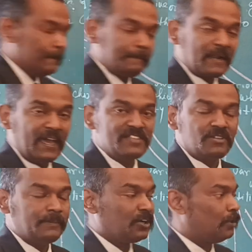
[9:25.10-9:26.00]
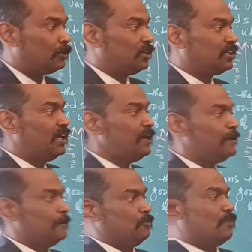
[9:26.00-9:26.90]
price of the
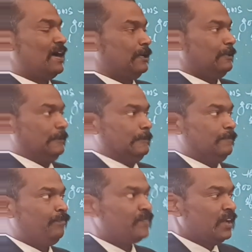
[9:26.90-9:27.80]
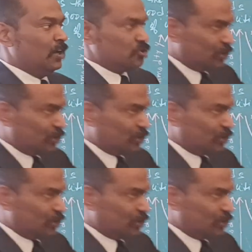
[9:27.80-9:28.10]
commodity Y. So the